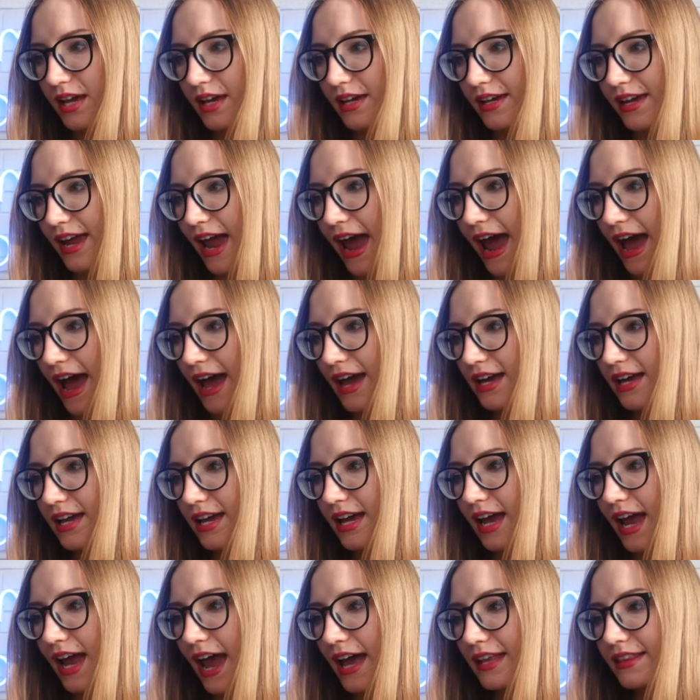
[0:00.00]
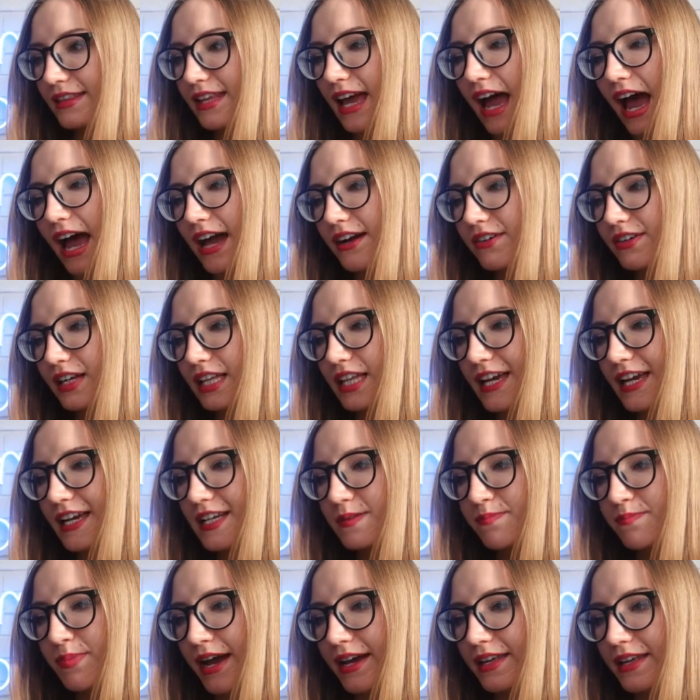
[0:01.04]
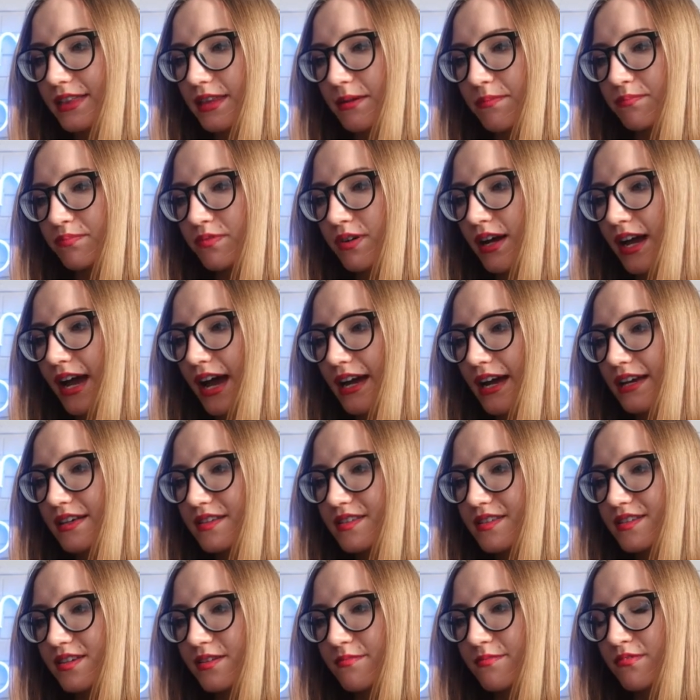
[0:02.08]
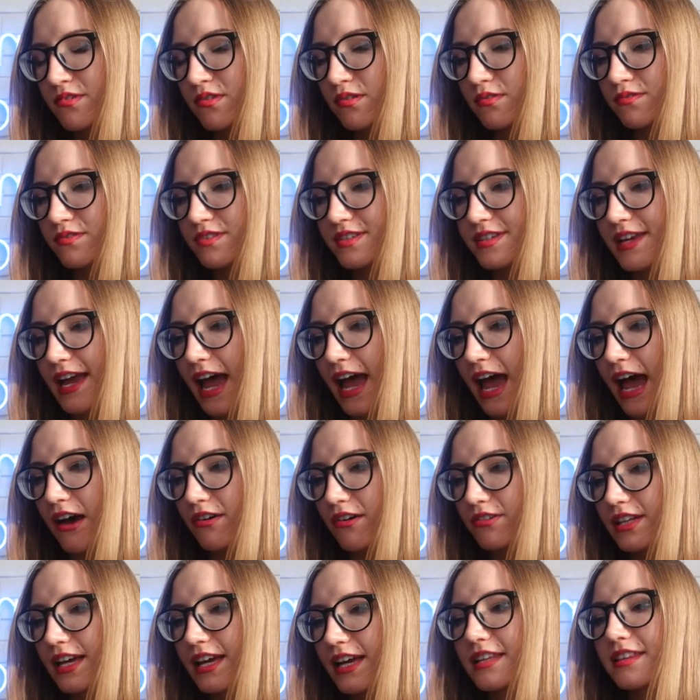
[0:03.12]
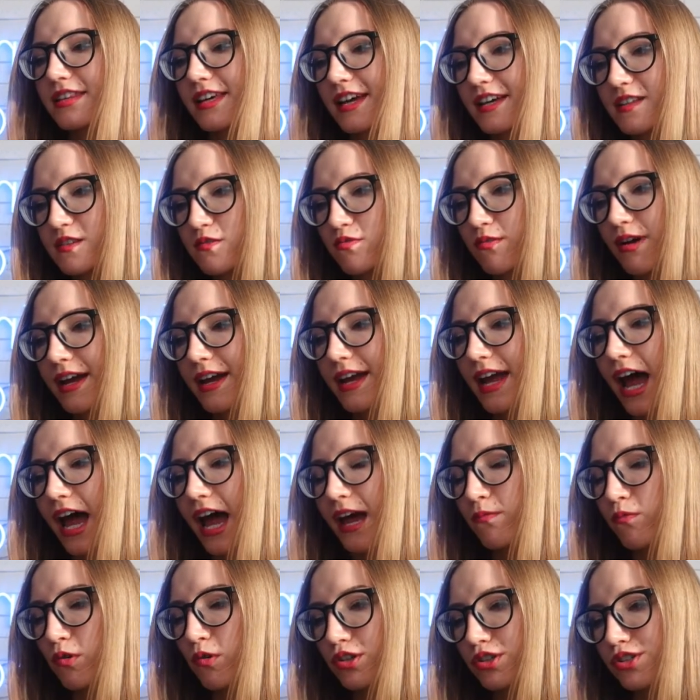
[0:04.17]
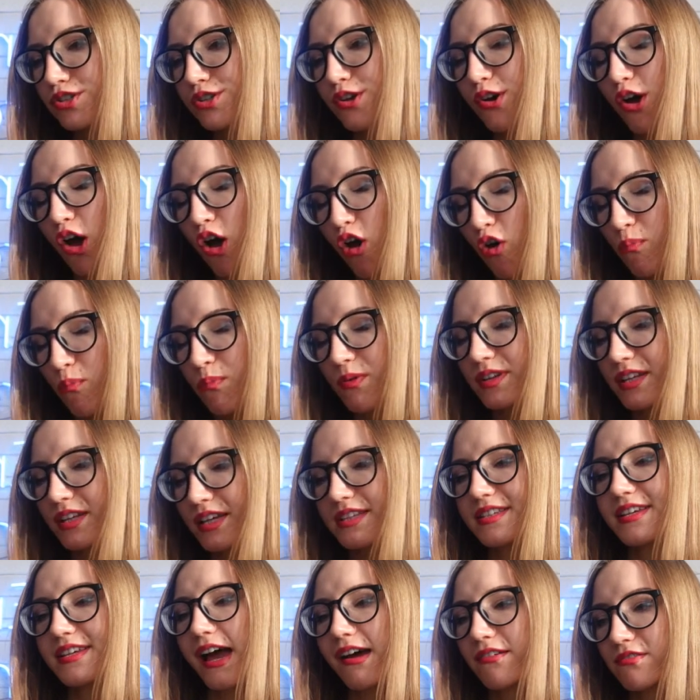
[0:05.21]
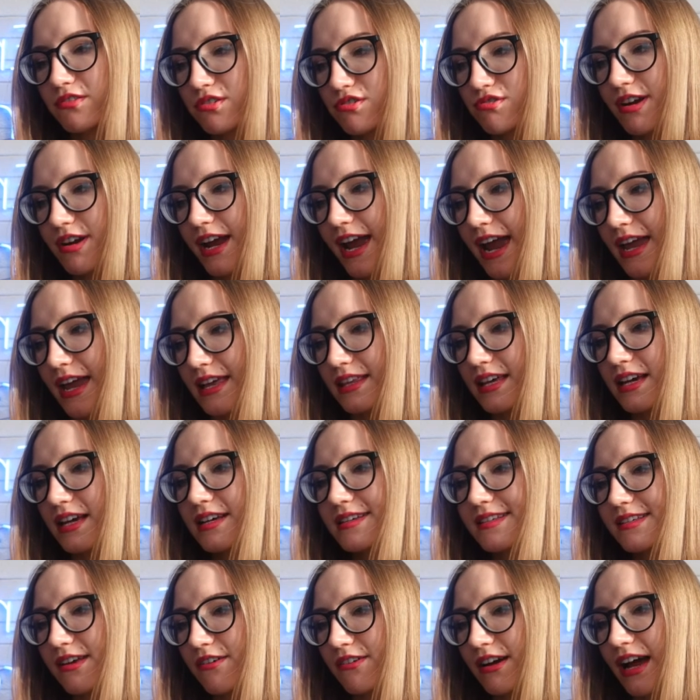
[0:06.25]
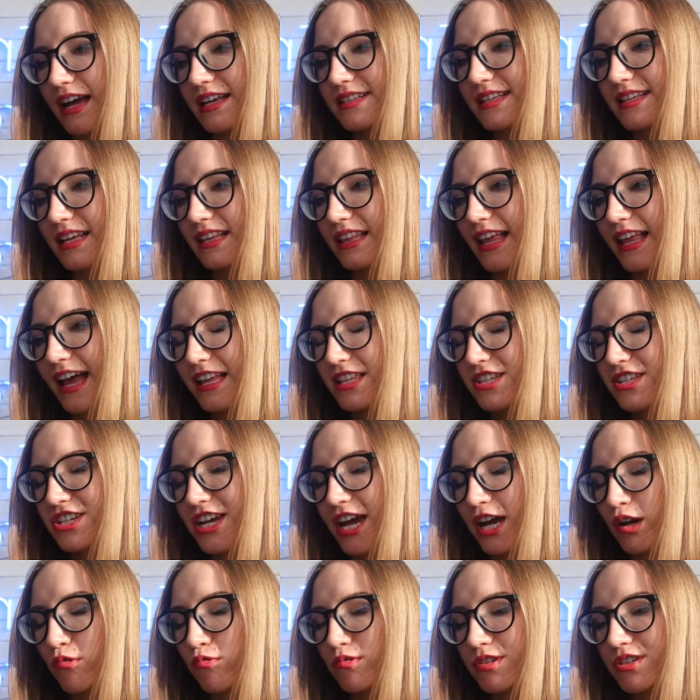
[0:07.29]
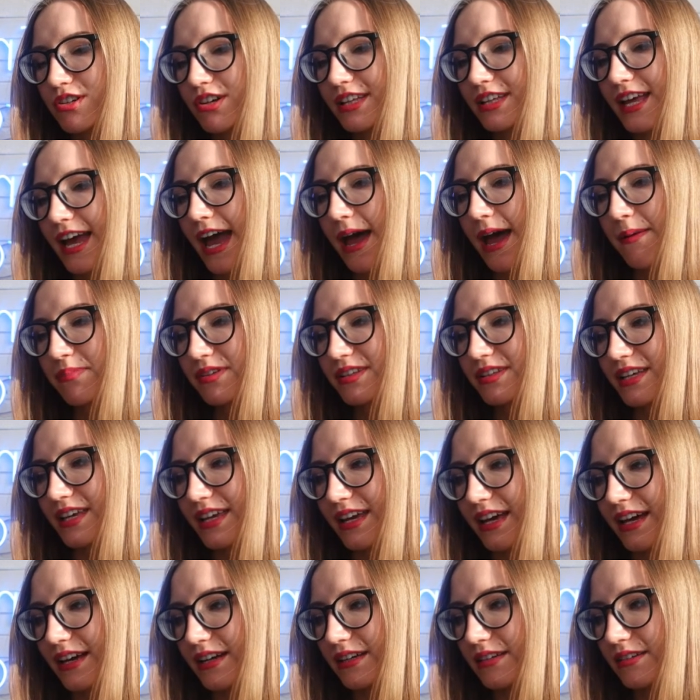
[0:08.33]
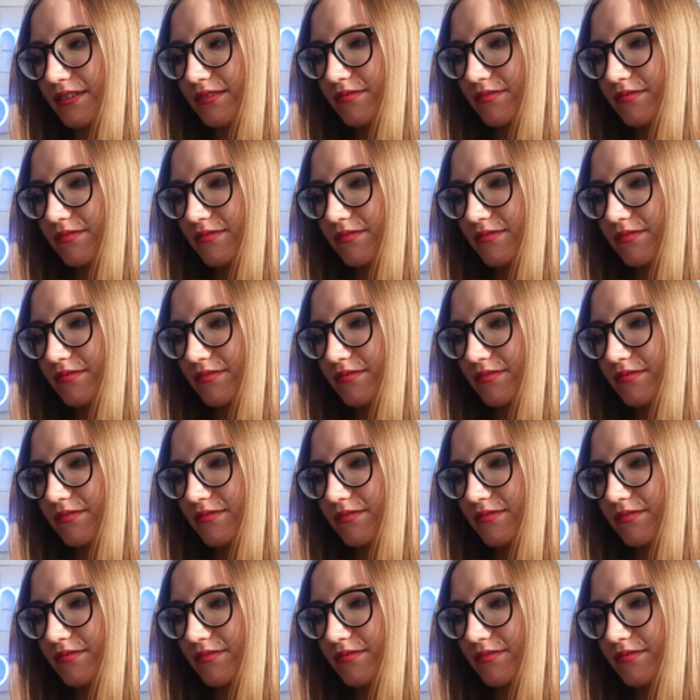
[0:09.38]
Yeah, and I really expect the price to move down and that's why I want to open a down trade. So guys, let's check what's gonna happen here.